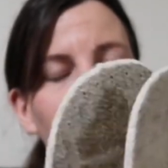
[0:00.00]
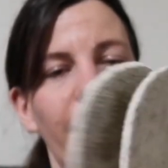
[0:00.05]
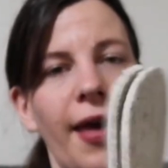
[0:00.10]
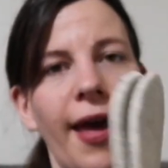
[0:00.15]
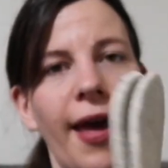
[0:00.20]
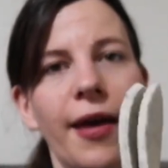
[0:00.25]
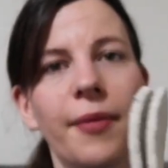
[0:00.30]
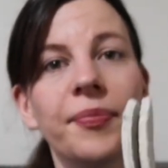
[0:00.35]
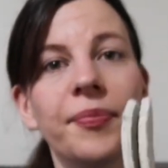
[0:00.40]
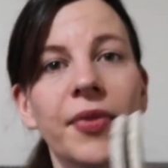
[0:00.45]

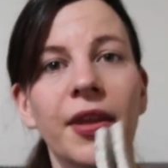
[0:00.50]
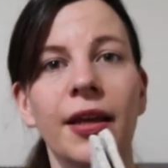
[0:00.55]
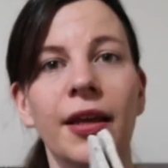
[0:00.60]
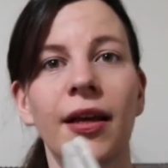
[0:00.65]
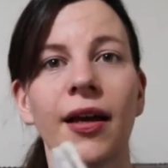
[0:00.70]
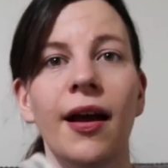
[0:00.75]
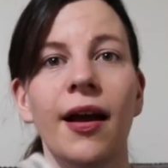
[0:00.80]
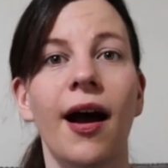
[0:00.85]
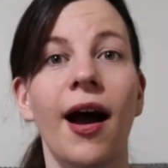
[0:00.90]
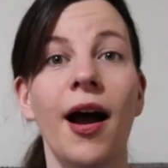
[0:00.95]
there.
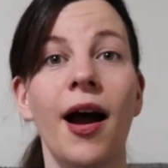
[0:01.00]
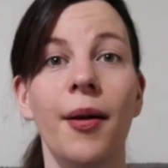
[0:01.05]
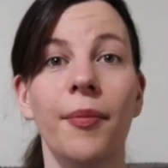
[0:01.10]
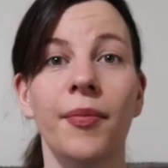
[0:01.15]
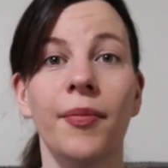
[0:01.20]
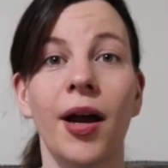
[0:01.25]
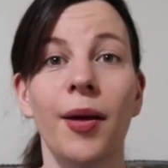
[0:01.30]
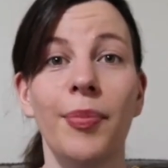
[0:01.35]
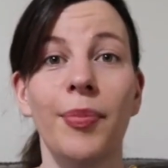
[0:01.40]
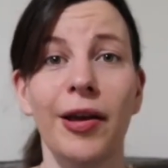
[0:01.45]

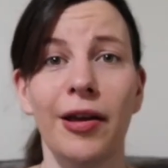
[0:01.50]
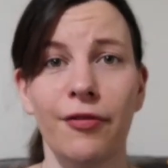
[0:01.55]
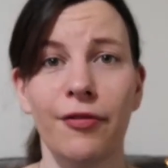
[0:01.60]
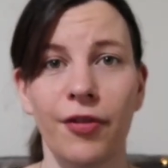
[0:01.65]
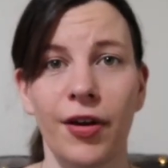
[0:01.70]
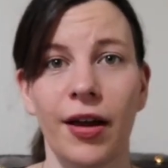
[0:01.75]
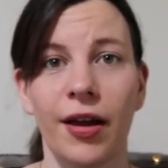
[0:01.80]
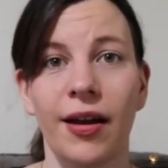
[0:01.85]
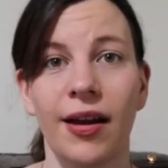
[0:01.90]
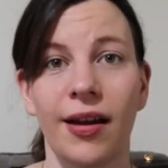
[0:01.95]
A bit of
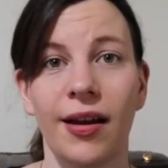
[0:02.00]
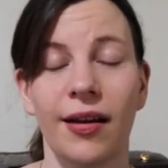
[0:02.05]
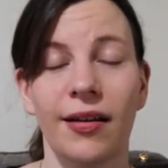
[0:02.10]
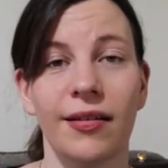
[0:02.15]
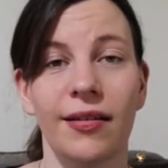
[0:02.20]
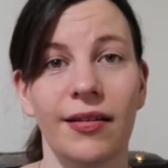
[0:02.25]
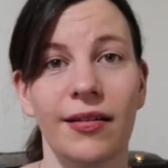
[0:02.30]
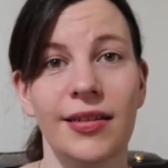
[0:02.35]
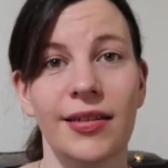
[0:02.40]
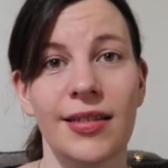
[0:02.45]
a
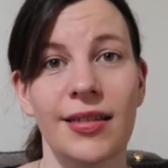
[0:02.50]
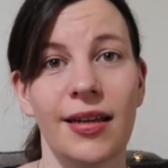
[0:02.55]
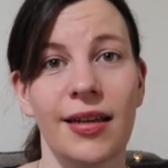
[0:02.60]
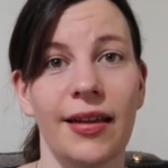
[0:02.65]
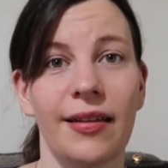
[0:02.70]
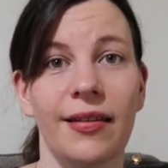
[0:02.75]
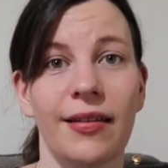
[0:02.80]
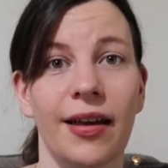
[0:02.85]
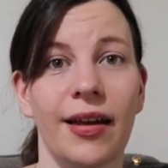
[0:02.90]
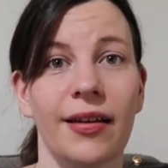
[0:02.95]
silly
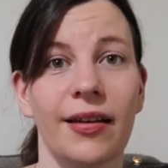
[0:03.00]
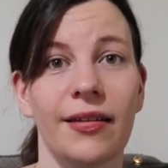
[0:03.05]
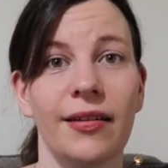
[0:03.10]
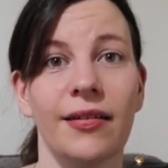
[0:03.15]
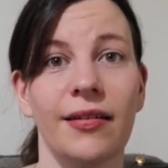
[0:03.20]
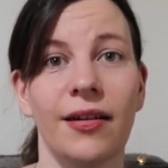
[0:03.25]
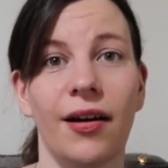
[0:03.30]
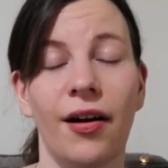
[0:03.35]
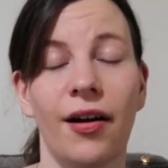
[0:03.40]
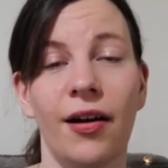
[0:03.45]
thing,
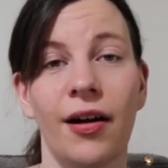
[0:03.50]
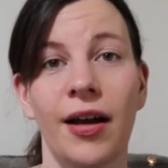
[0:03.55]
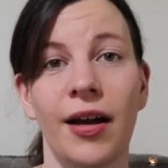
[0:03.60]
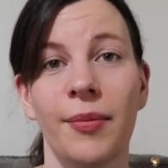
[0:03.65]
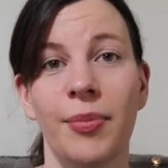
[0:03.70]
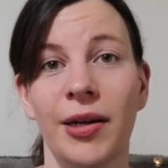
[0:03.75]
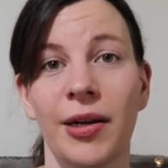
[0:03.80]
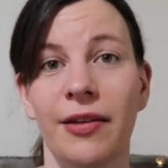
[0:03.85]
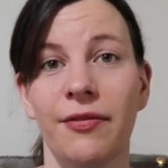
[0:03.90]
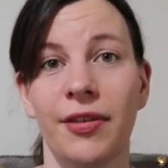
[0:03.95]
I
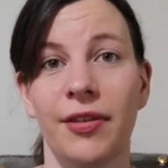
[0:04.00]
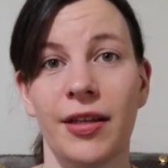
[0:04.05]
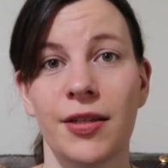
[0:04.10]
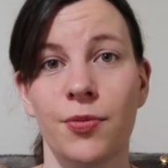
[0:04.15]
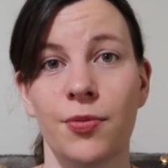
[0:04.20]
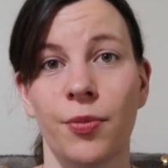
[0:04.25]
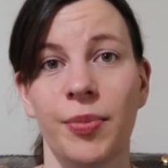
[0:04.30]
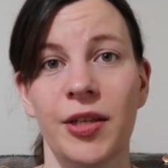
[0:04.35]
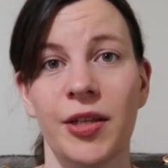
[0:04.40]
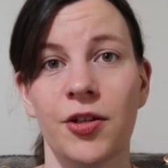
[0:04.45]
believe these
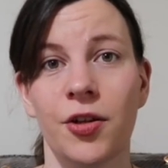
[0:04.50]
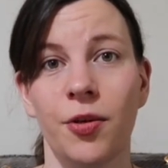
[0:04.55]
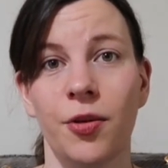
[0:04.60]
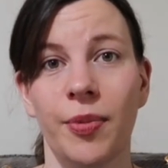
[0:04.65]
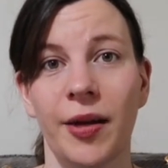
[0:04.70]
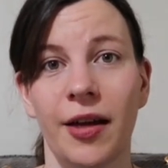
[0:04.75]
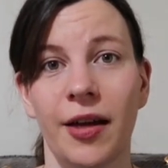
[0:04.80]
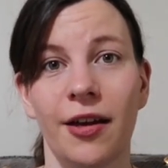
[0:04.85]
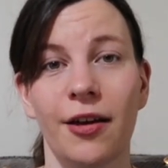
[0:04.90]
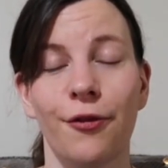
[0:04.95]
will be too
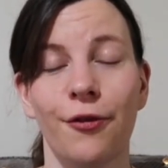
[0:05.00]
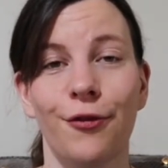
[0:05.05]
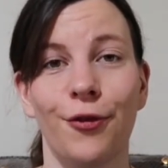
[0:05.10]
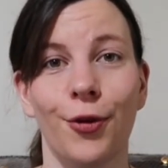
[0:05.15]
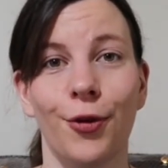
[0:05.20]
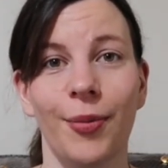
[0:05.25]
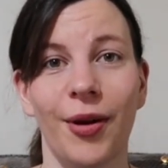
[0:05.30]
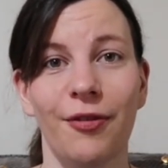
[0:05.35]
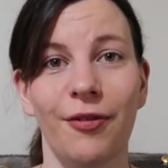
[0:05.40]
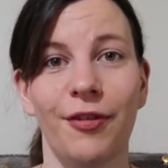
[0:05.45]
big
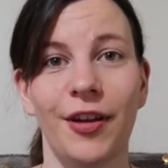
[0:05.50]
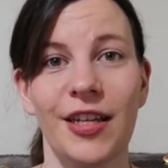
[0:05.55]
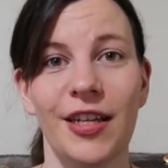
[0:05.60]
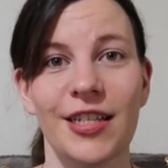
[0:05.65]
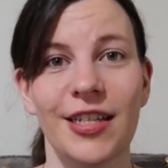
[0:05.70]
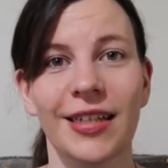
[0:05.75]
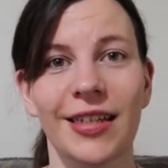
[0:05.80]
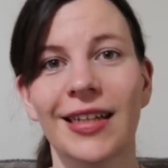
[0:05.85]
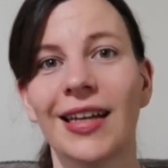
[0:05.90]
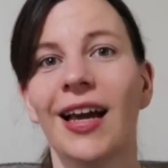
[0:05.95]
for my
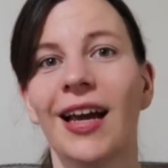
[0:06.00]
feet.